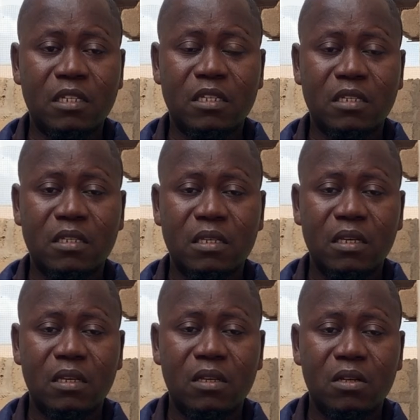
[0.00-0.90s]
is
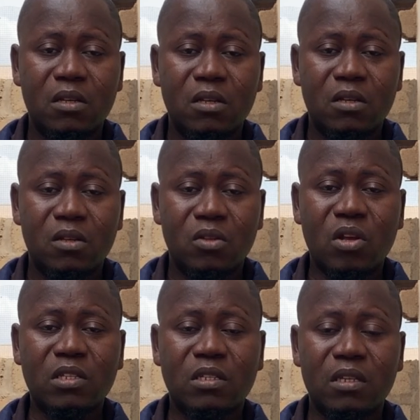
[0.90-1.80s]

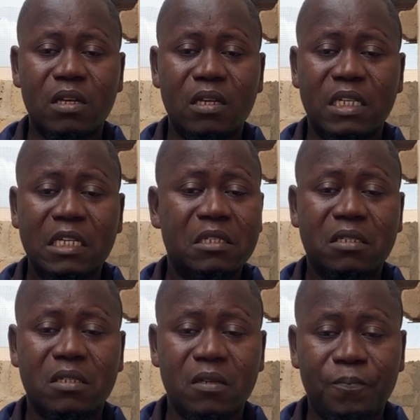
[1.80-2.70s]
not
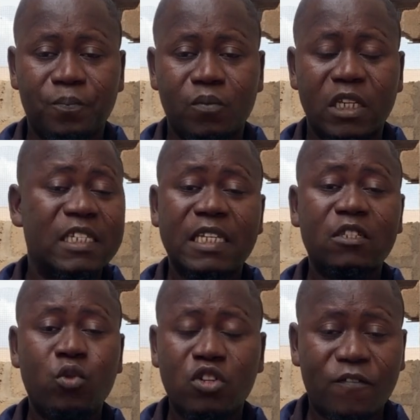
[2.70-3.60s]
just it is
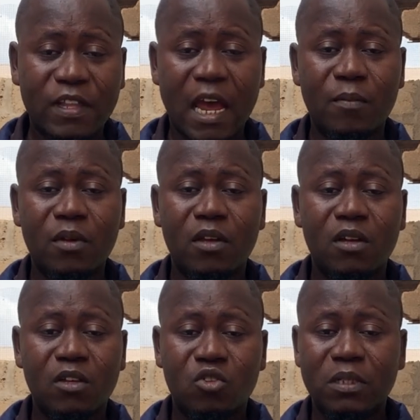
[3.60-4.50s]
just waste of time
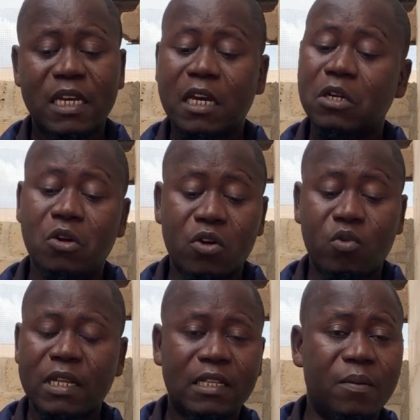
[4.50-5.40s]
to be checking your
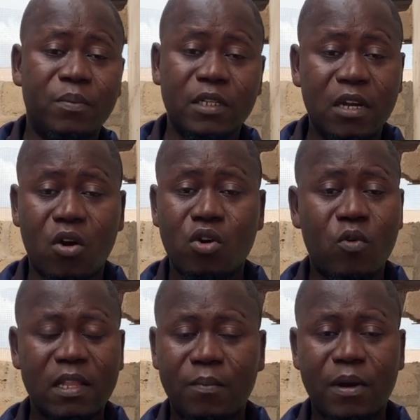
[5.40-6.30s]
water temperature or your
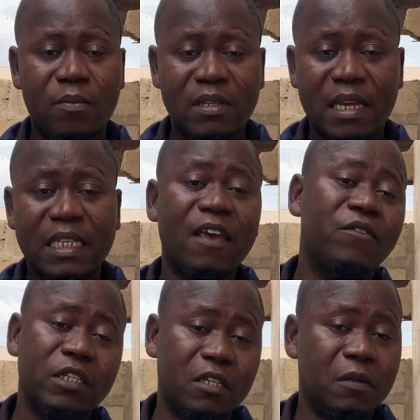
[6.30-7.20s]
water parameters
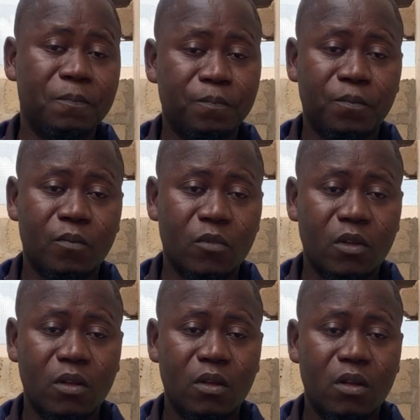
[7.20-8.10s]
every day.
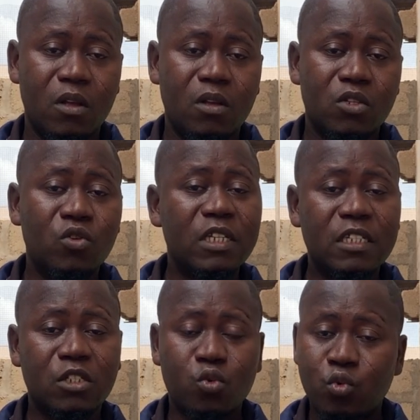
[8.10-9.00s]
So
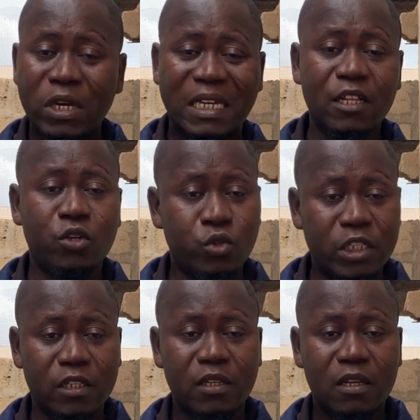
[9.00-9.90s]
this is weekly
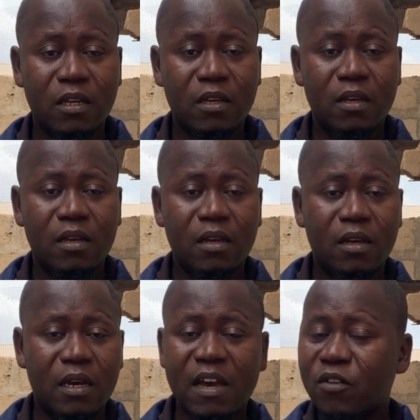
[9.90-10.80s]
routine.
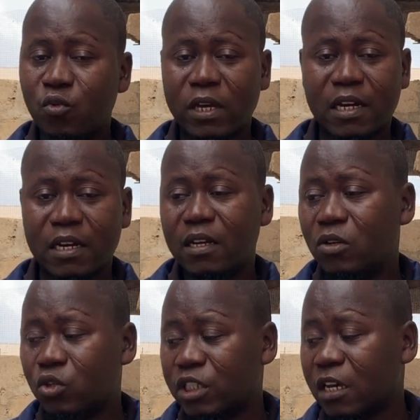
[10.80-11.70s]
Every week
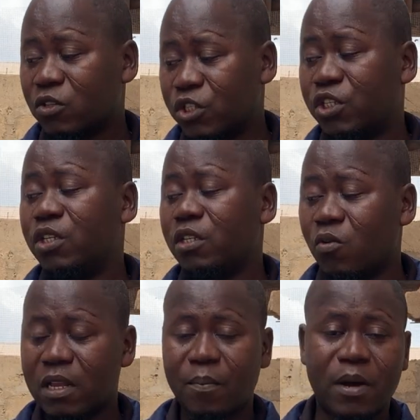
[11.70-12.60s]
you check to see the
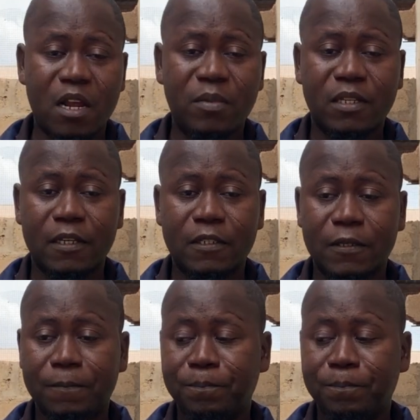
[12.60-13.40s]
water parameters.